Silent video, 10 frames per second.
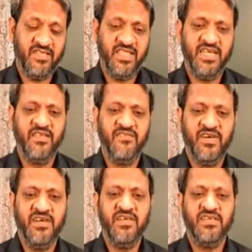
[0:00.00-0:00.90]
that the
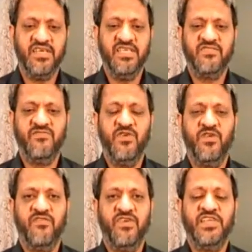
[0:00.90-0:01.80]
world is full
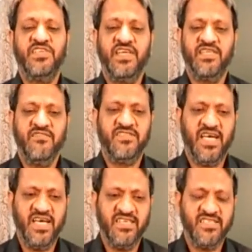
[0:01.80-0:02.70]
of attractive
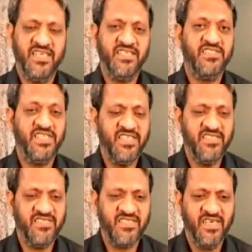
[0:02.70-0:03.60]
sights and
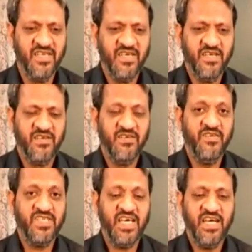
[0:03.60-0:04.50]
scenes
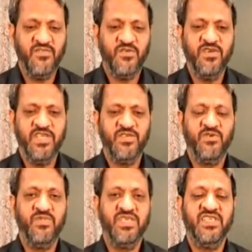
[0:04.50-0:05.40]
which have only to
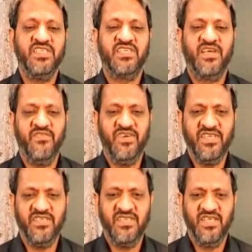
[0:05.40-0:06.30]
be
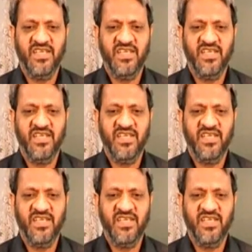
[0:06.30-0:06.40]
discovered